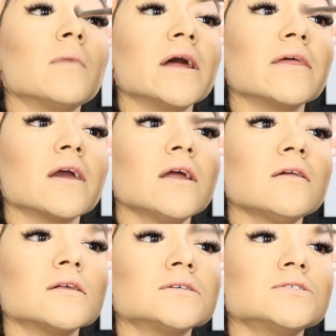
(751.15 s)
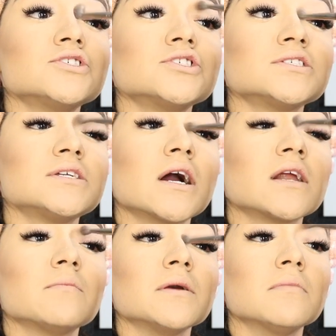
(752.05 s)
By the end of this, this shirt's not
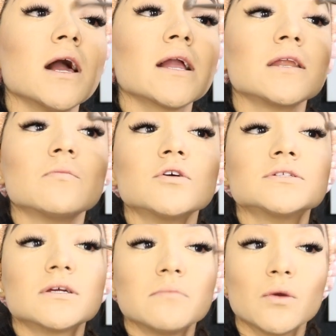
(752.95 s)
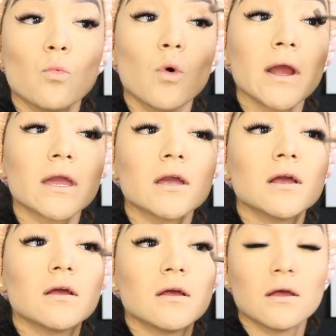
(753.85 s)
gonna be black anymore. It's gonna be white.
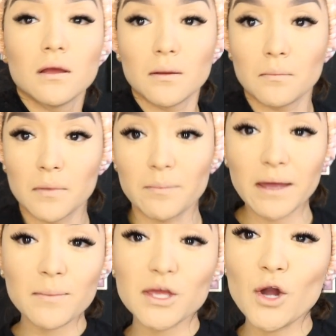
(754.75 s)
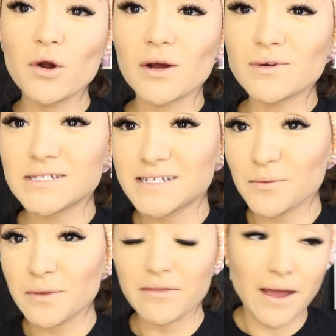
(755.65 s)
But Baby Yoda will
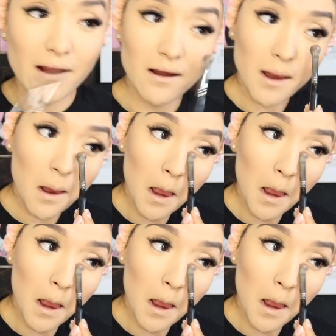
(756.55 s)
still be there.